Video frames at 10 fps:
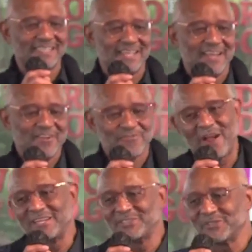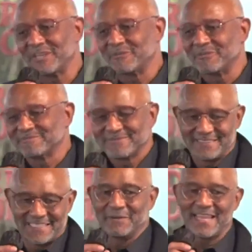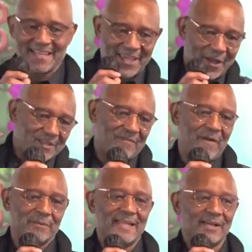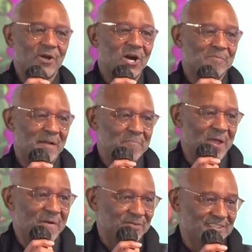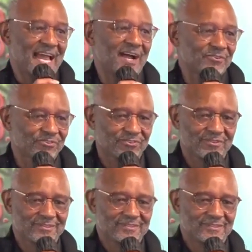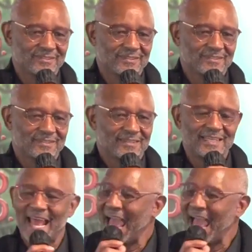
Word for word: trying to uh, deal with that guilt that was not going by Manfred's house. It happens,